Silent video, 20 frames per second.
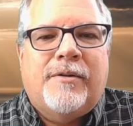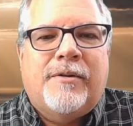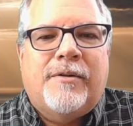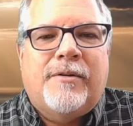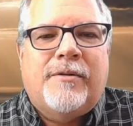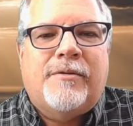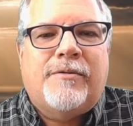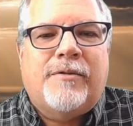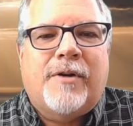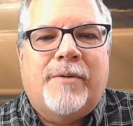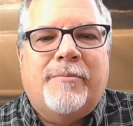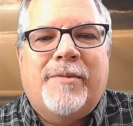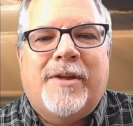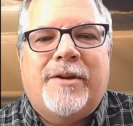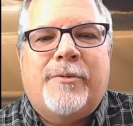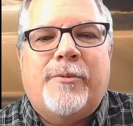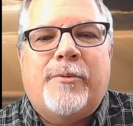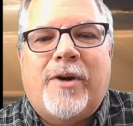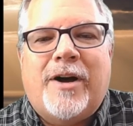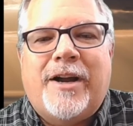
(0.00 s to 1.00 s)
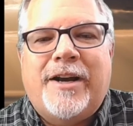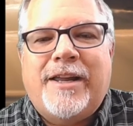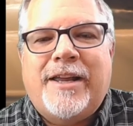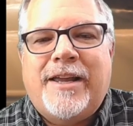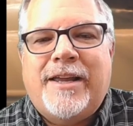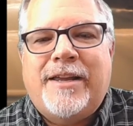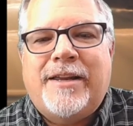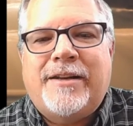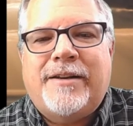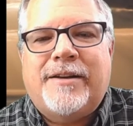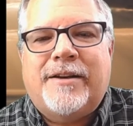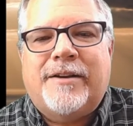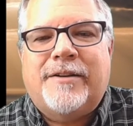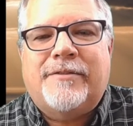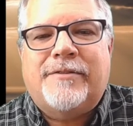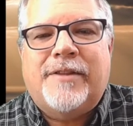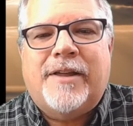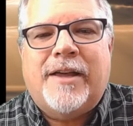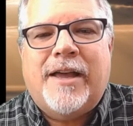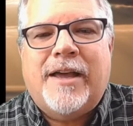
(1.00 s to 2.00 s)
from one end
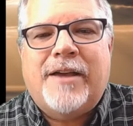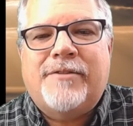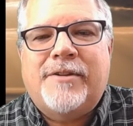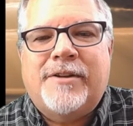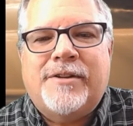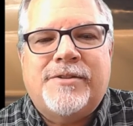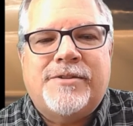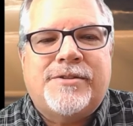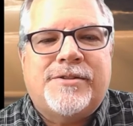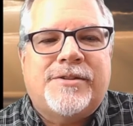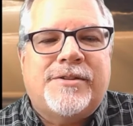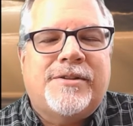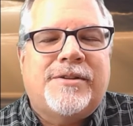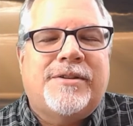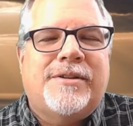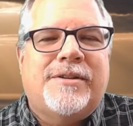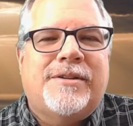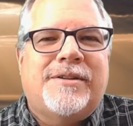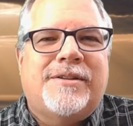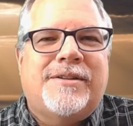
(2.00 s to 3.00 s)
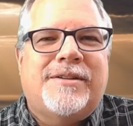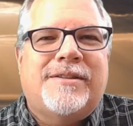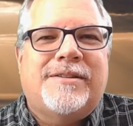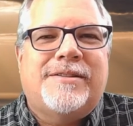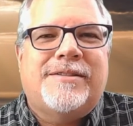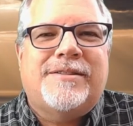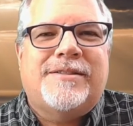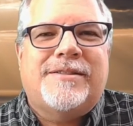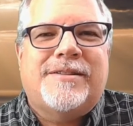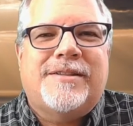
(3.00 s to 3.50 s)
of the heavens to